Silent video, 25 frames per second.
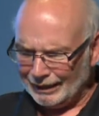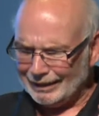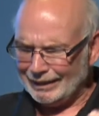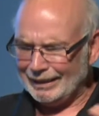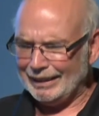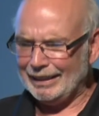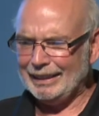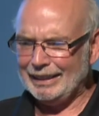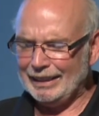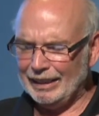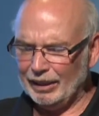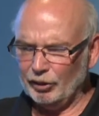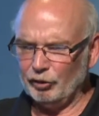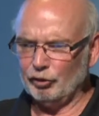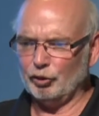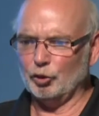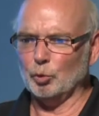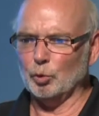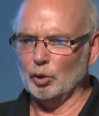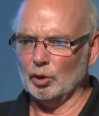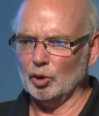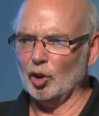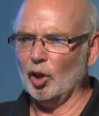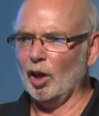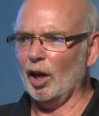leading
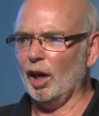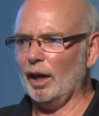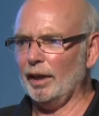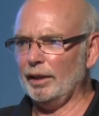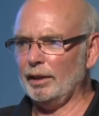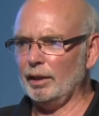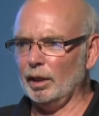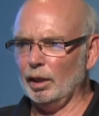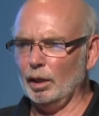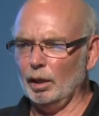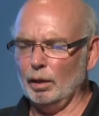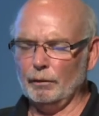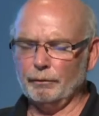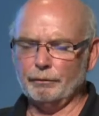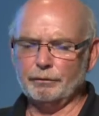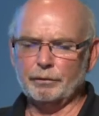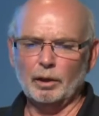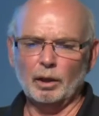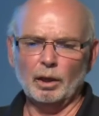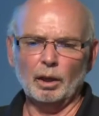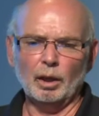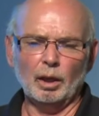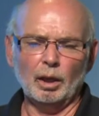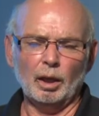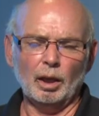to a lot
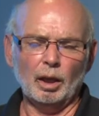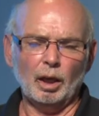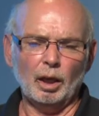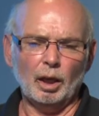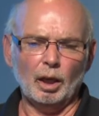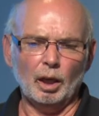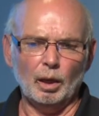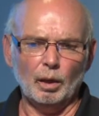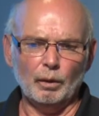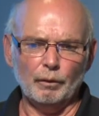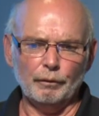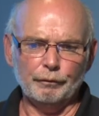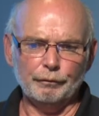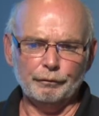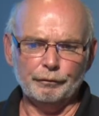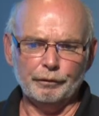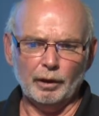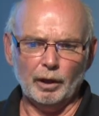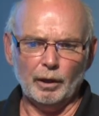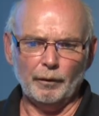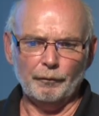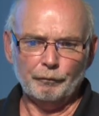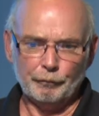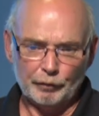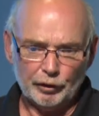
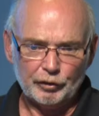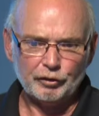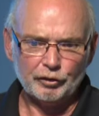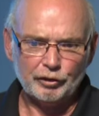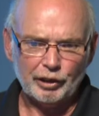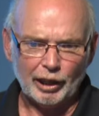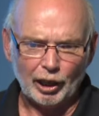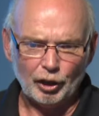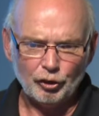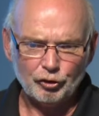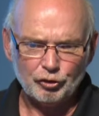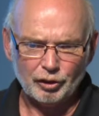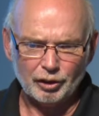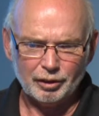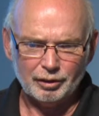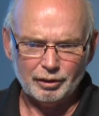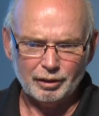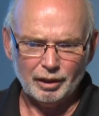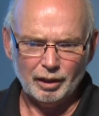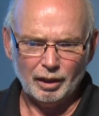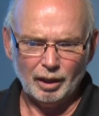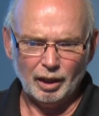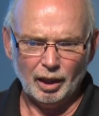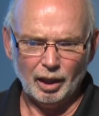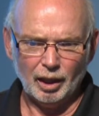of visitation
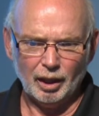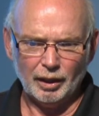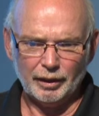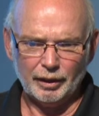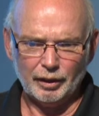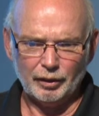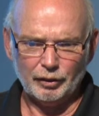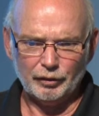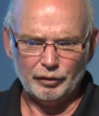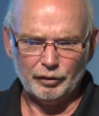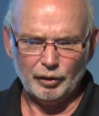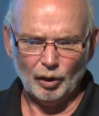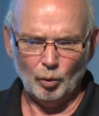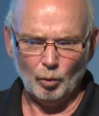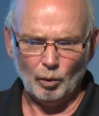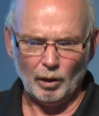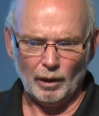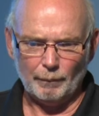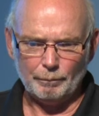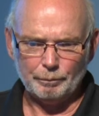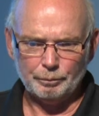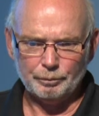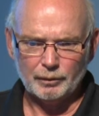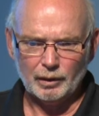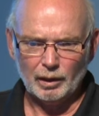and so
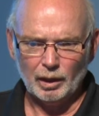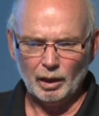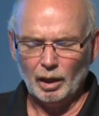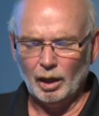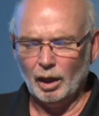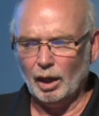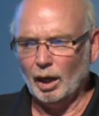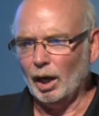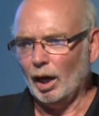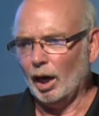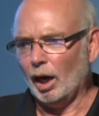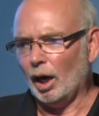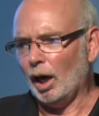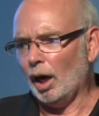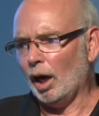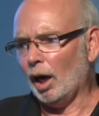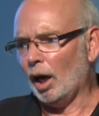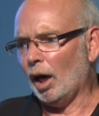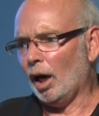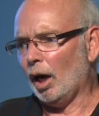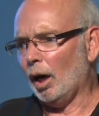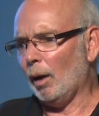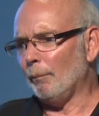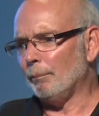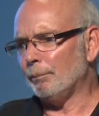
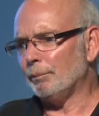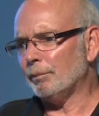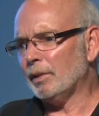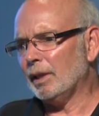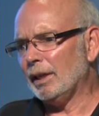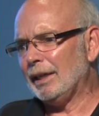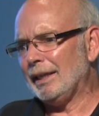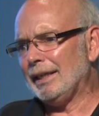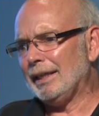on.